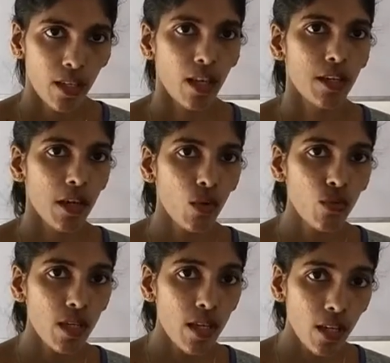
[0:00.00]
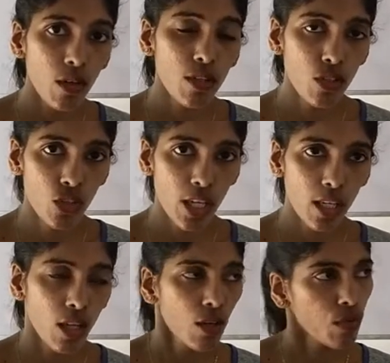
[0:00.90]
Now we are going to
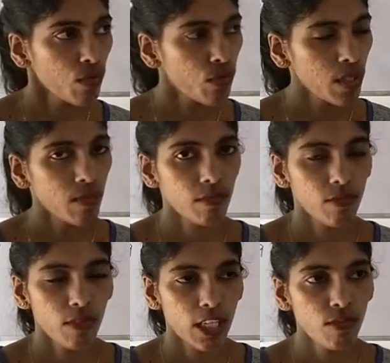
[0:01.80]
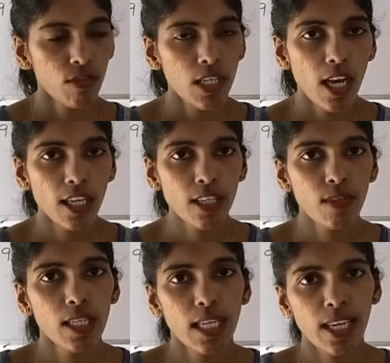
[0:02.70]
check with when we are
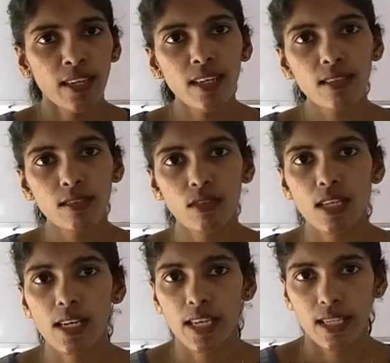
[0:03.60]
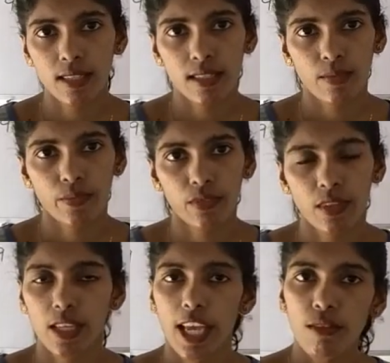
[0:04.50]
given any three lengths,
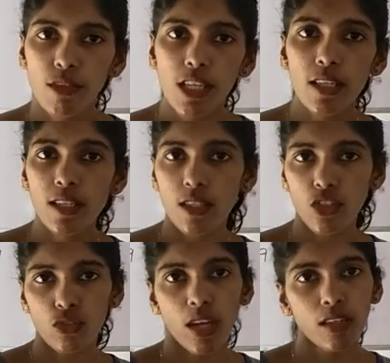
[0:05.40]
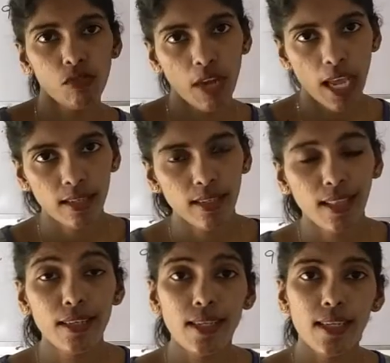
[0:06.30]
can we construct
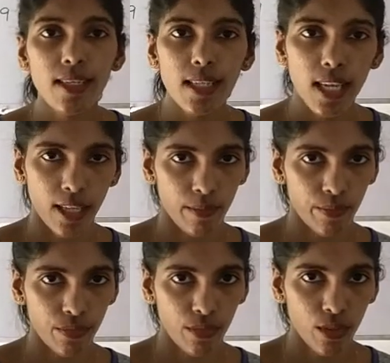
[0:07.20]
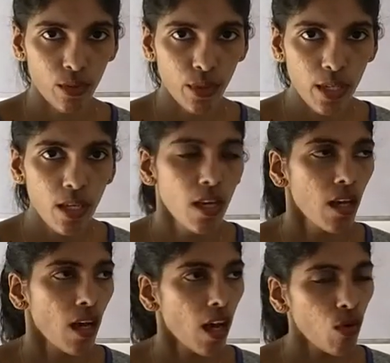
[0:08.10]
triangle at any time? Okay,
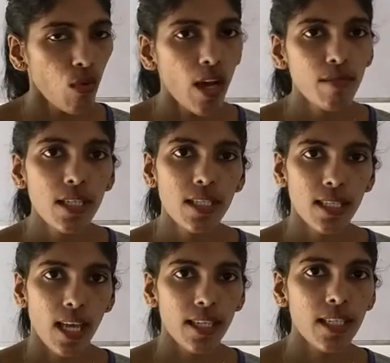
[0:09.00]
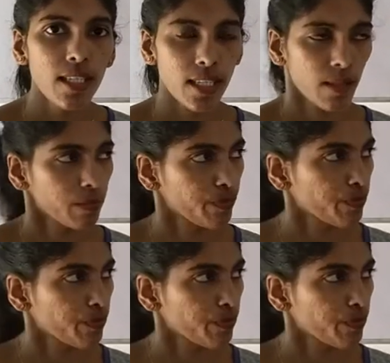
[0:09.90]
how are we deciding it?